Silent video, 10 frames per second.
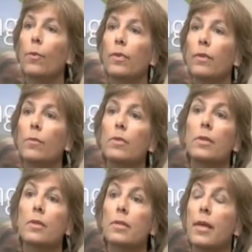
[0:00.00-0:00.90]
with
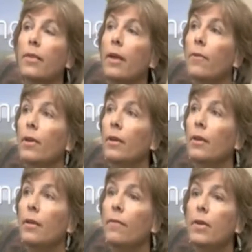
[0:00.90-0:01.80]
just South
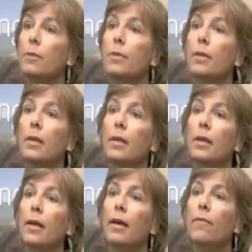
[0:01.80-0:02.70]
African investment.
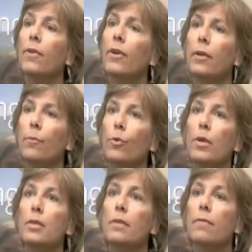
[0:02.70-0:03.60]
Very
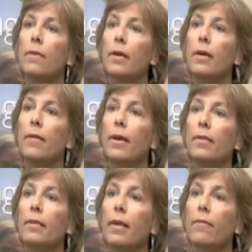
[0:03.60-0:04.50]
impressive. I
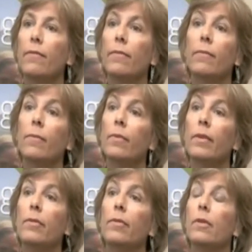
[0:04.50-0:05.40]
think they're
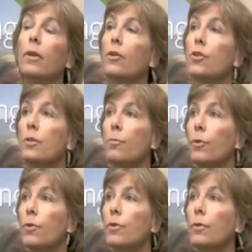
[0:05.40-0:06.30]
the largest
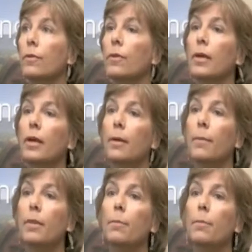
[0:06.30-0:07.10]
producer in